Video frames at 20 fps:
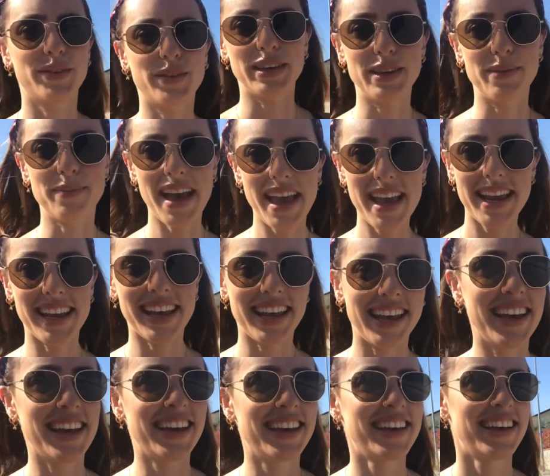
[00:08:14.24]
We made
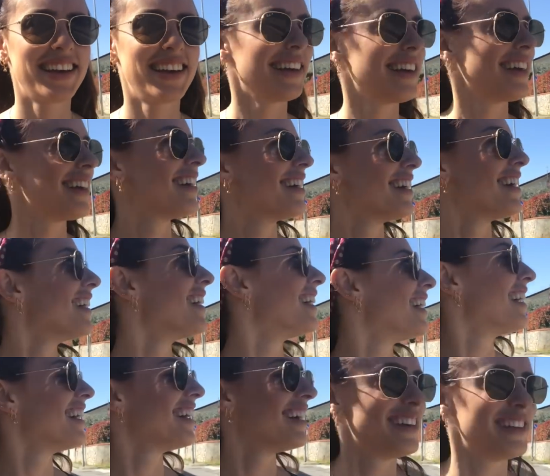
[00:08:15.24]
it.
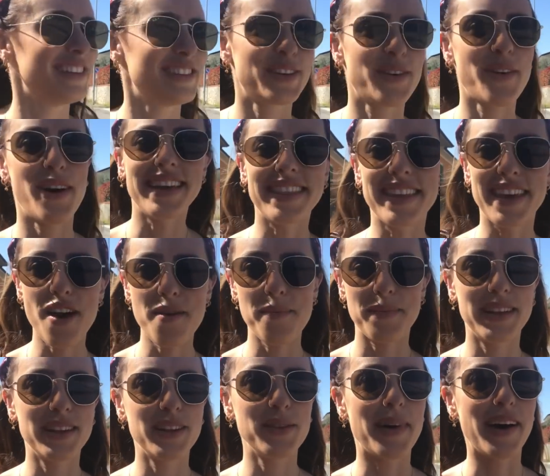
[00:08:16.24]
It's quite the
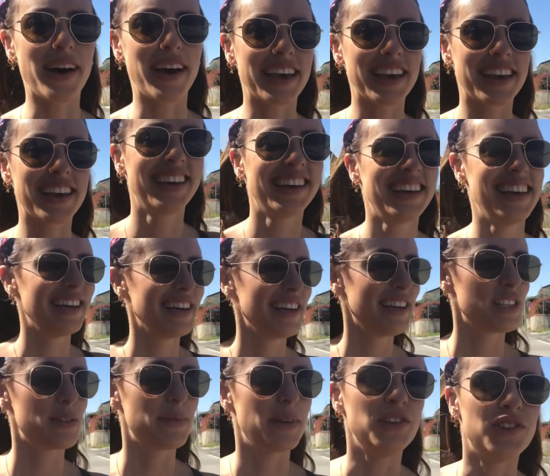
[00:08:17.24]
uphill bike,
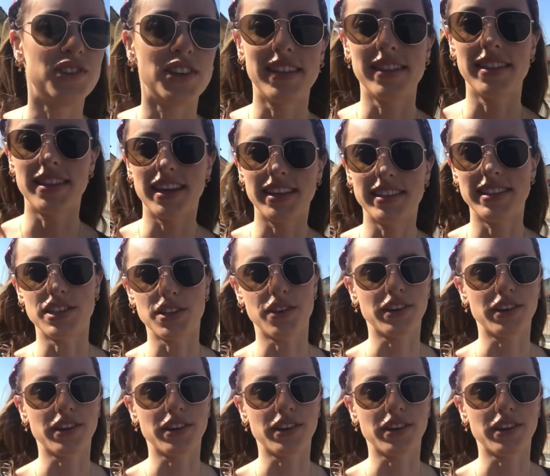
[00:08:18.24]
especially in 30